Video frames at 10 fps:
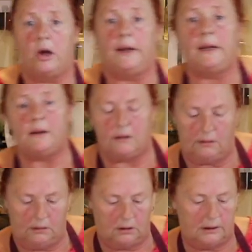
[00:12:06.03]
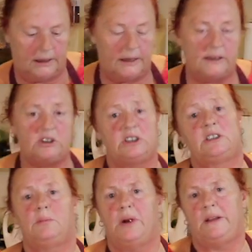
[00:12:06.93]
on it, and it's
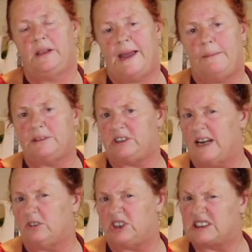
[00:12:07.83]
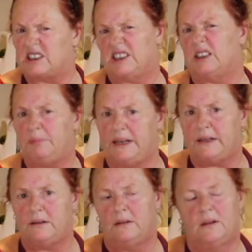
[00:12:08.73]
just to break the cabbage down just a little
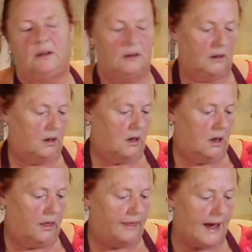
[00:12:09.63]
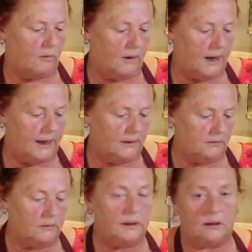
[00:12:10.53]
bit. That
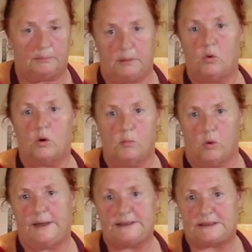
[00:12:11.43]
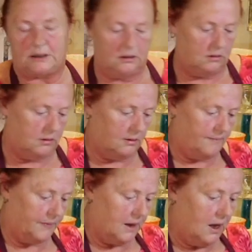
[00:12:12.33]
way it'll be more moist.
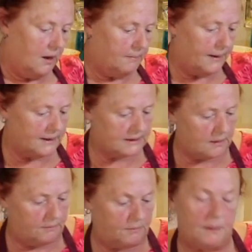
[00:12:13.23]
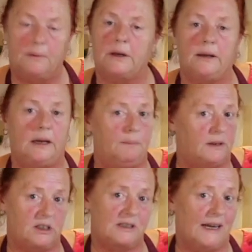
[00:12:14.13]
But some people can keep
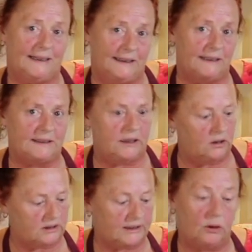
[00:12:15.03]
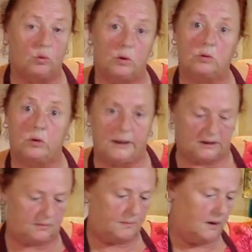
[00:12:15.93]
it just like this and it'll stay real
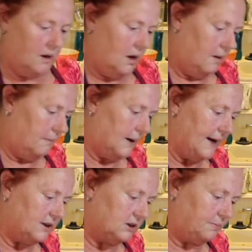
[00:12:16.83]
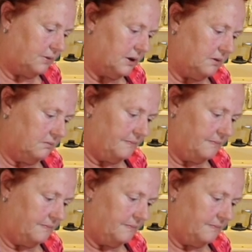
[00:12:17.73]
crisp. But I just put,